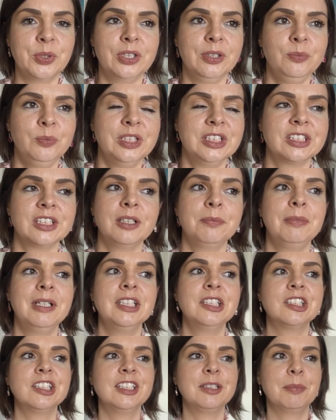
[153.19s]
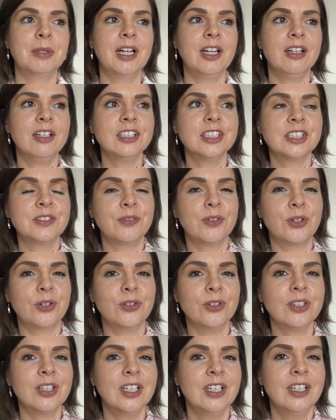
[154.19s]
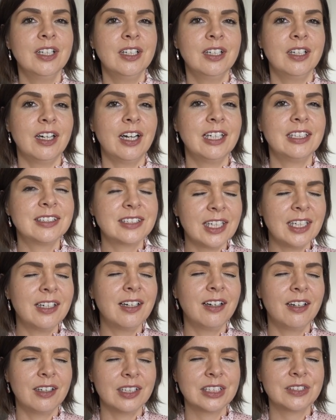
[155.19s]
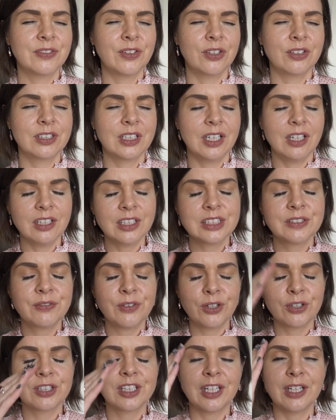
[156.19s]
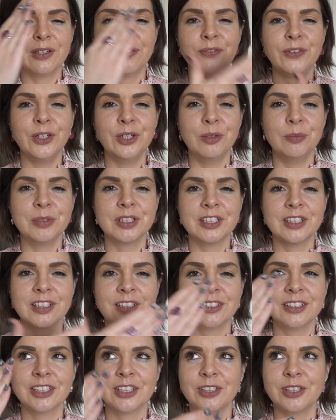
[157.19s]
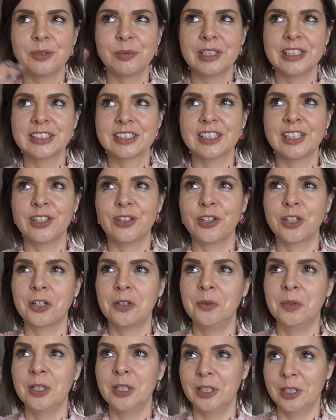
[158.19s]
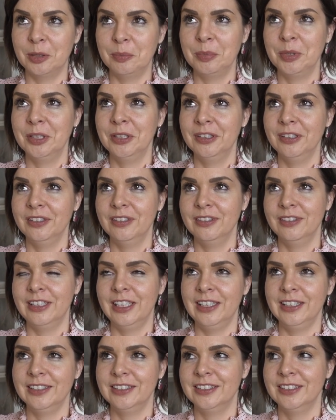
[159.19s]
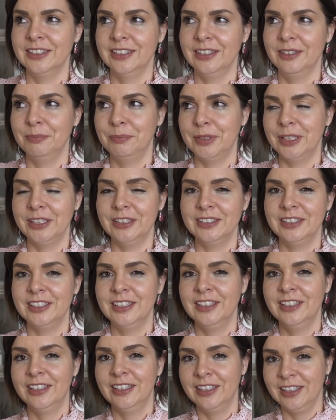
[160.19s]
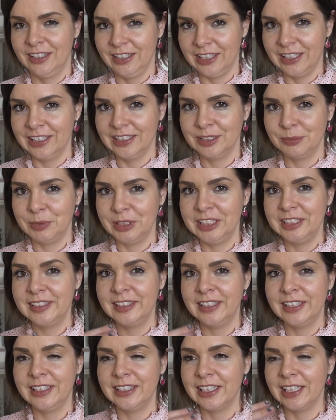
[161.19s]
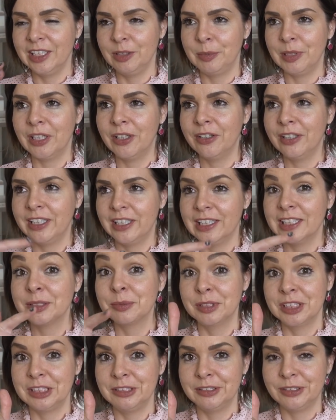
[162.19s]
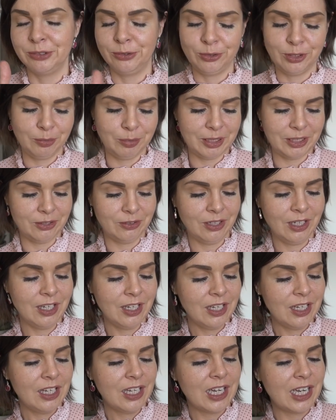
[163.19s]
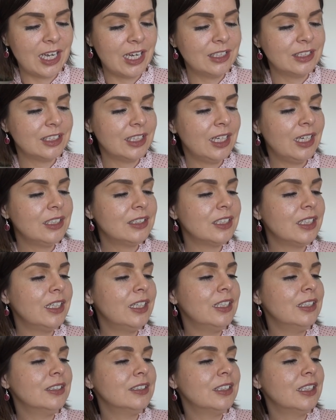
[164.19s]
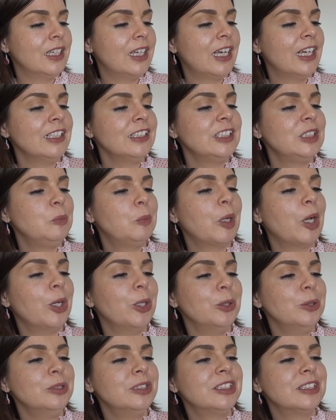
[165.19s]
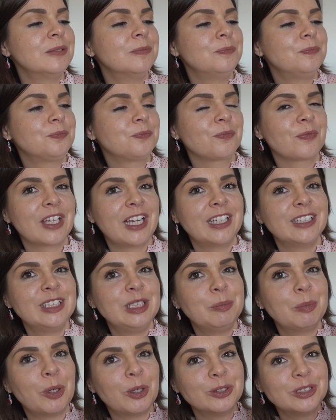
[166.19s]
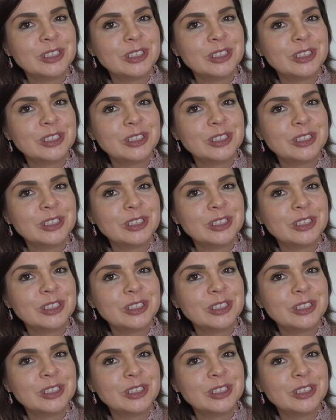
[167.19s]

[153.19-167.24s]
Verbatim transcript: one, which I mentioned in my last vlog, I say the last vlog that I filmed, and I don't know when it's going to go up next, but yes, when you see it again you'll be like, oh yeah, that's what she was talking about. And it is the Antipodes, that's